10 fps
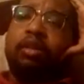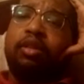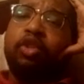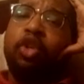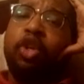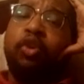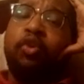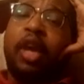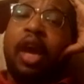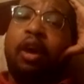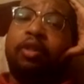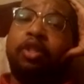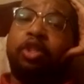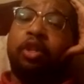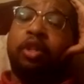you get health
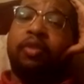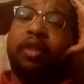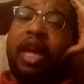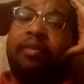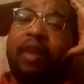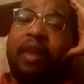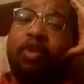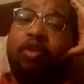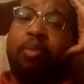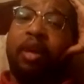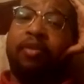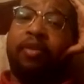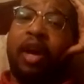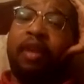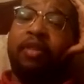insurance for life after you pay for
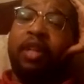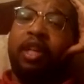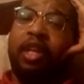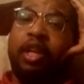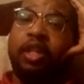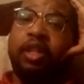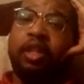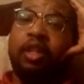5 years.